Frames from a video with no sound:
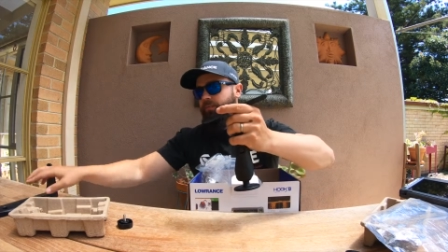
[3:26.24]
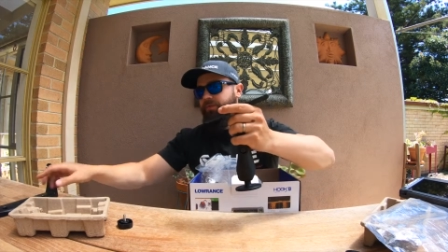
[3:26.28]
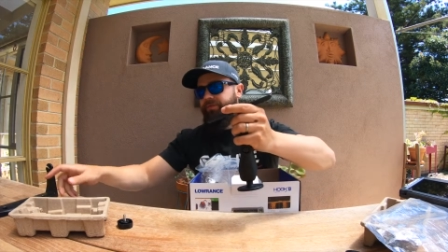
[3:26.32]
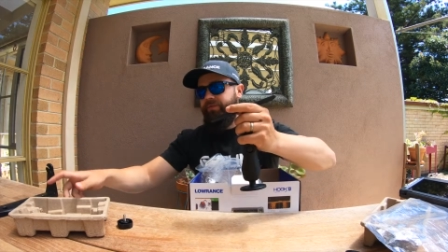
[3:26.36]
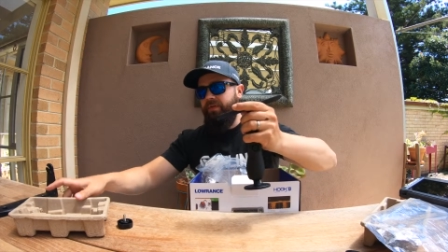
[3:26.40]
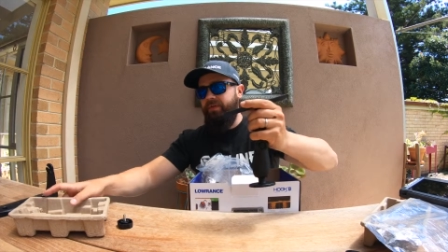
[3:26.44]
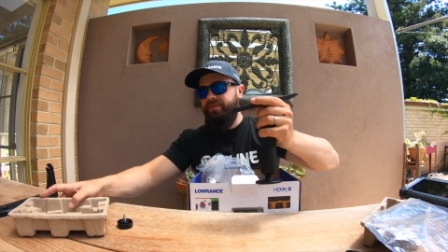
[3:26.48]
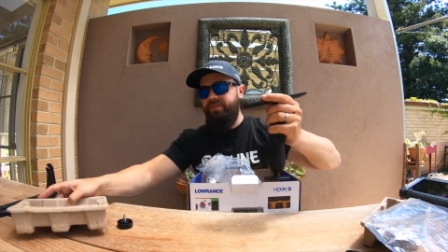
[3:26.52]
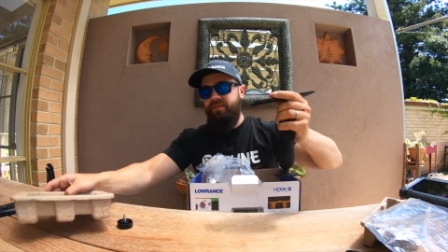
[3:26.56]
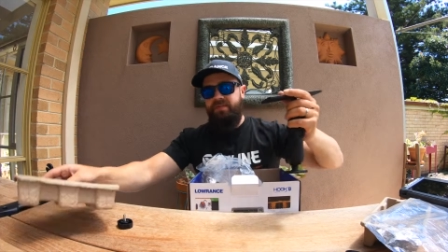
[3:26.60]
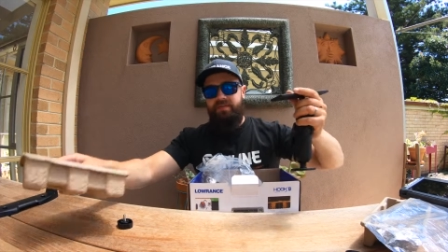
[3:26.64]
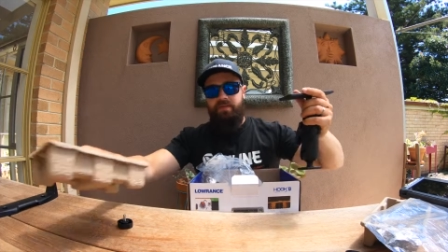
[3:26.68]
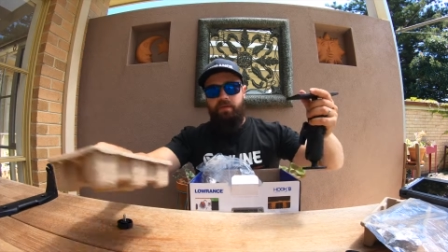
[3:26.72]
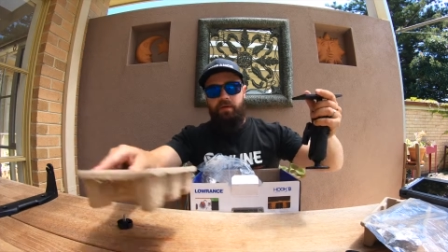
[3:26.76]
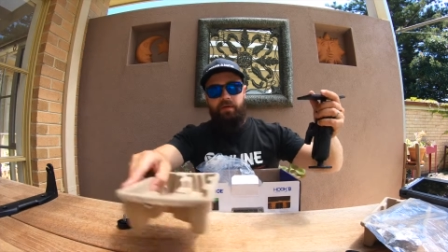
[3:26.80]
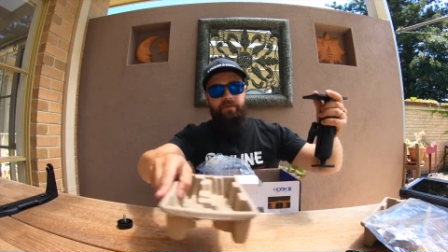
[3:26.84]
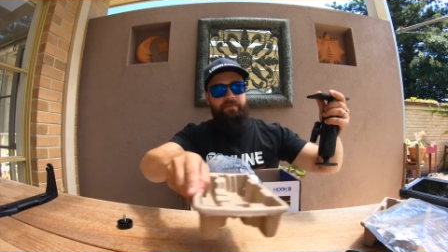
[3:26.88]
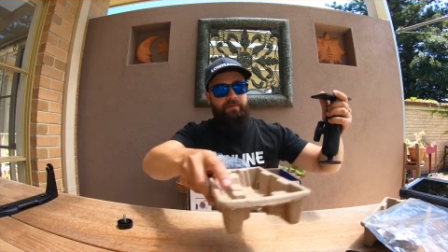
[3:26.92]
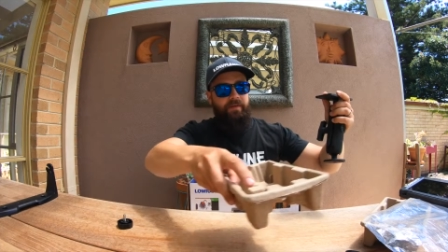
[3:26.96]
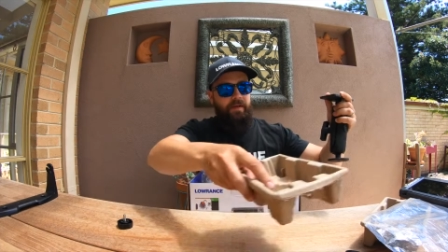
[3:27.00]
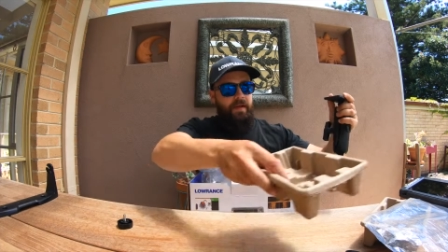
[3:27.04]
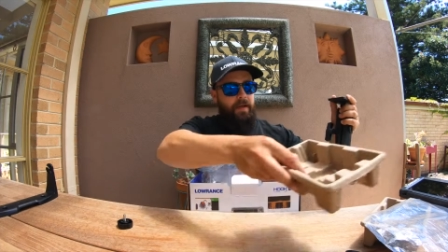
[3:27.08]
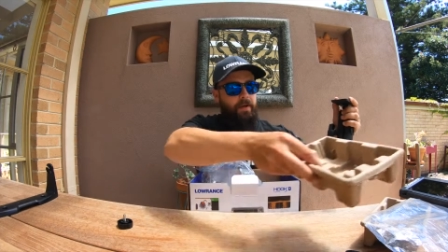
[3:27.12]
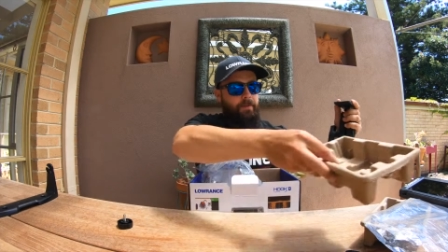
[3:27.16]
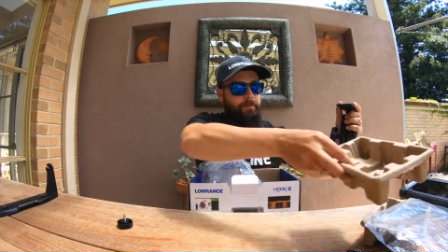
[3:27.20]
put those aside
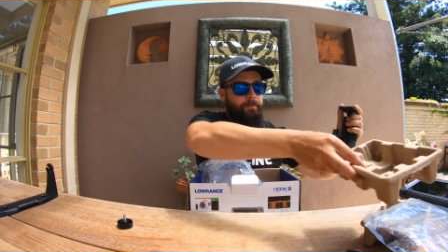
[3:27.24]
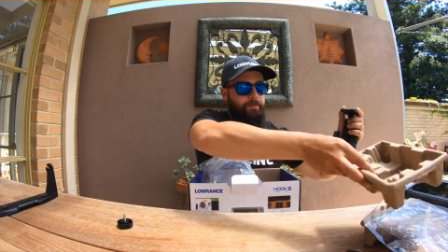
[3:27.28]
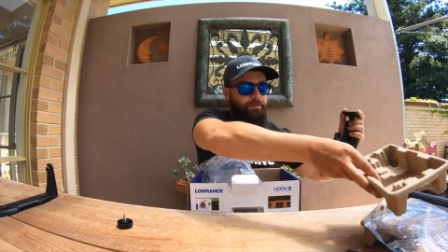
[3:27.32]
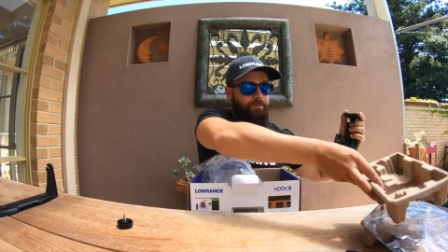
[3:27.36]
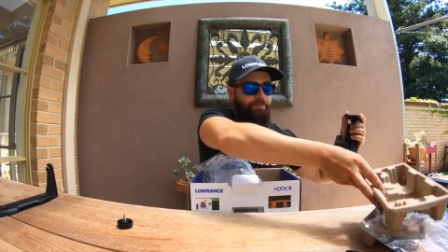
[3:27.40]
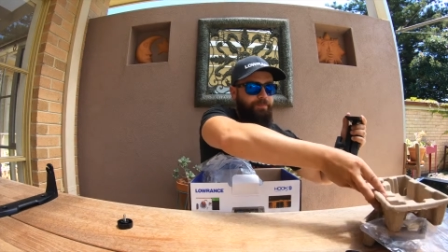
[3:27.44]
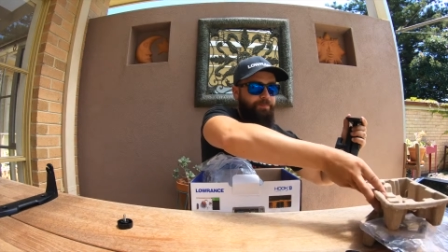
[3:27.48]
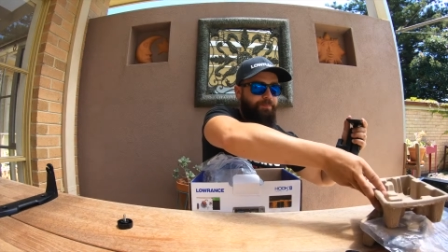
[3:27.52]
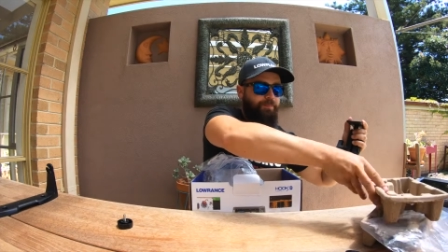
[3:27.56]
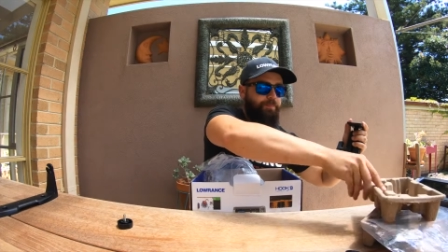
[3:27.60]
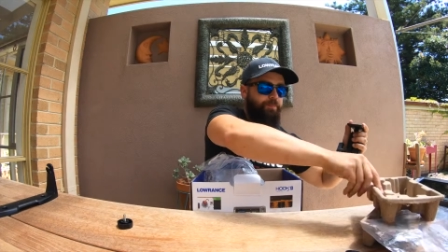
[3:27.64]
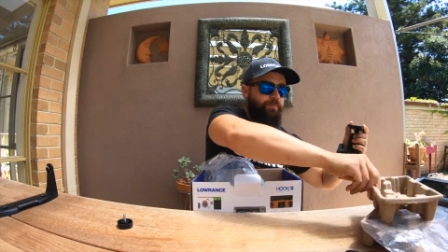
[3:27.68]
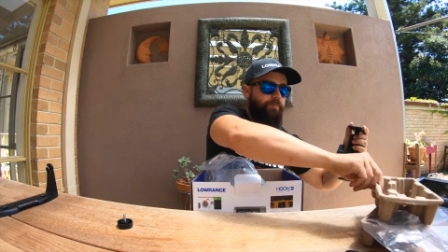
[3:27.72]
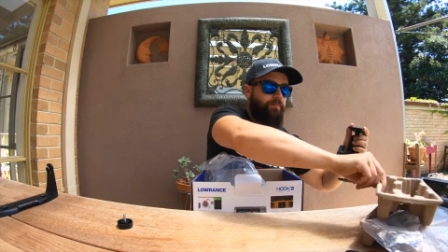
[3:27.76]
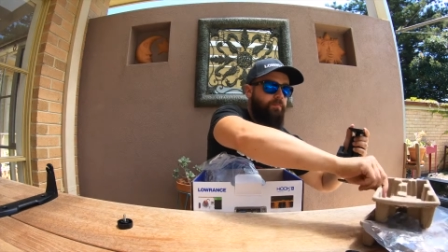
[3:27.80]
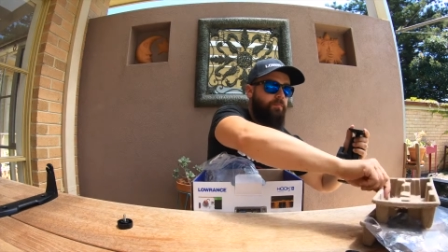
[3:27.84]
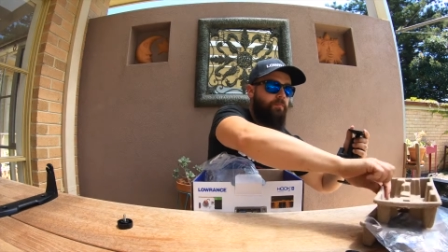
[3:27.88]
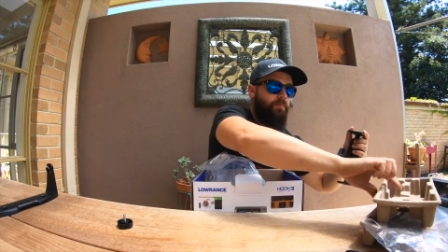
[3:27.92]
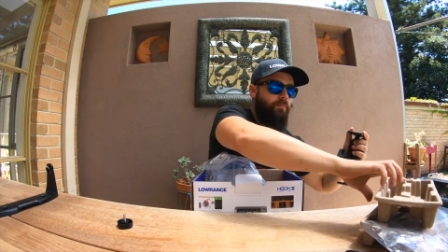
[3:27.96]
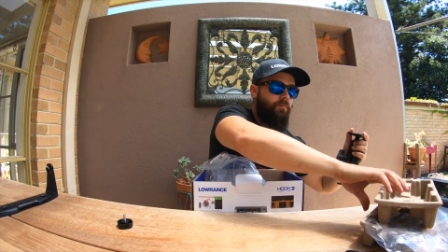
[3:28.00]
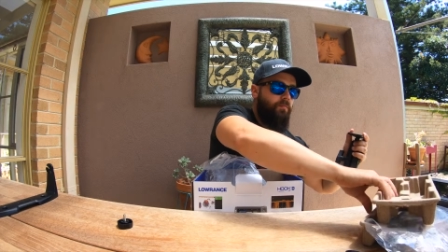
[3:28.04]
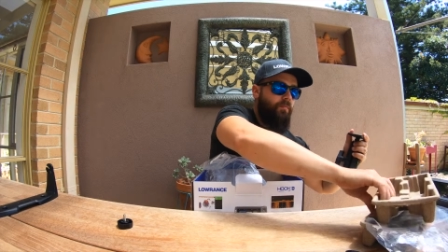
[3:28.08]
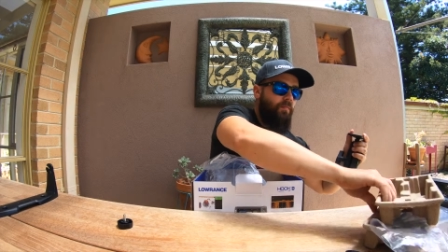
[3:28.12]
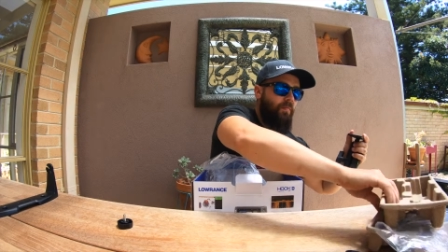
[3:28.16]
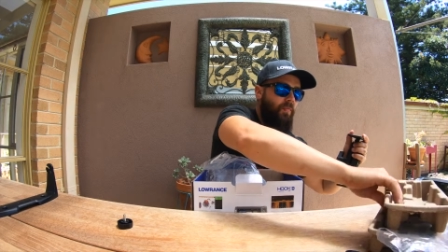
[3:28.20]
for now.
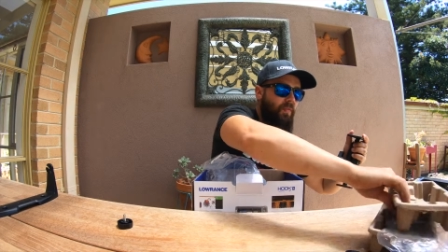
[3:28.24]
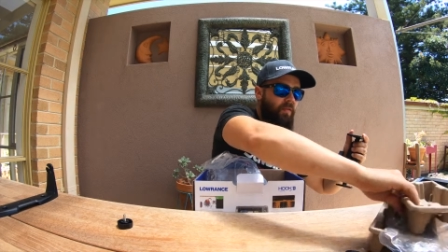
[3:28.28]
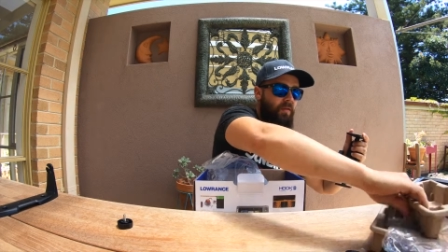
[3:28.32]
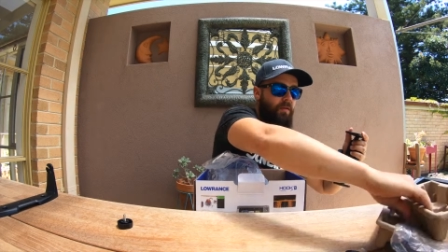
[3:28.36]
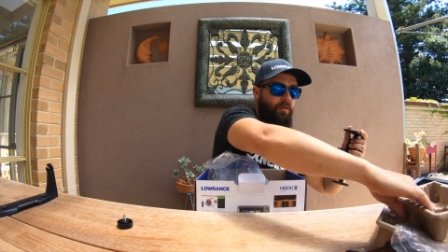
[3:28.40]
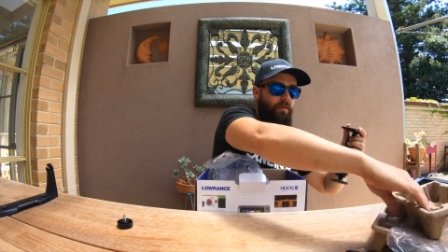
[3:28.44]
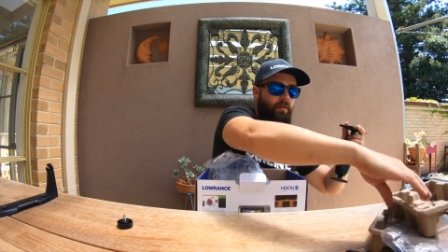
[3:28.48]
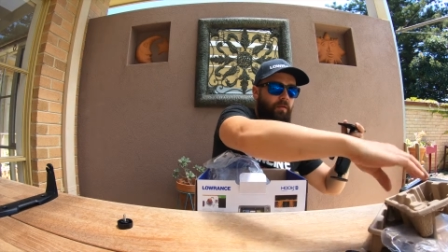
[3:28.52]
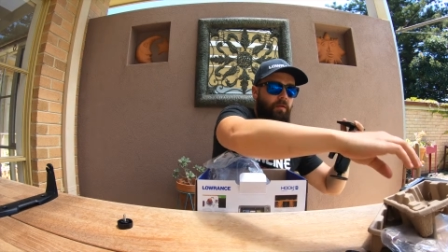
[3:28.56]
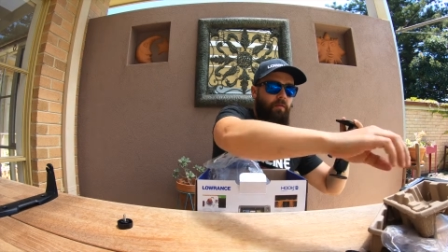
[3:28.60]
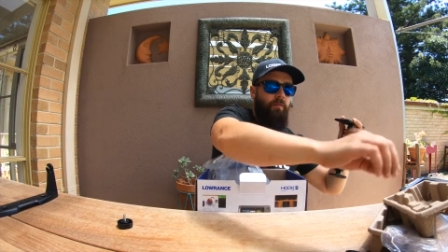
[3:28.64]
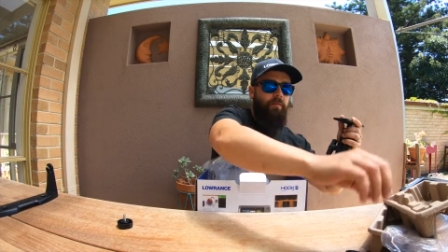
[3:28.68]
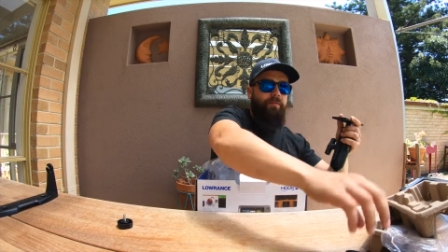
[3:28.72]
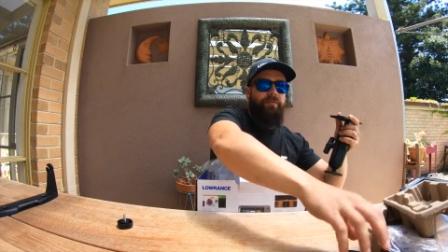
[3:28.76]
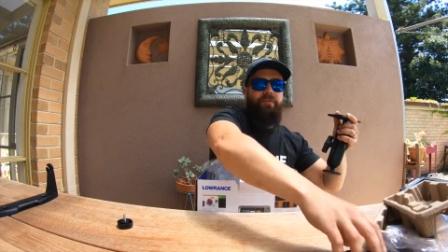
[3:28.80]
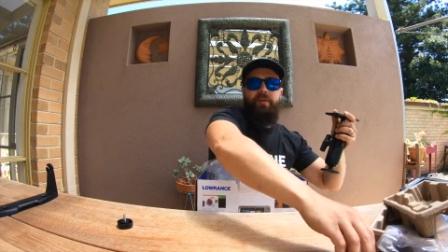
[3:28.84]
We'll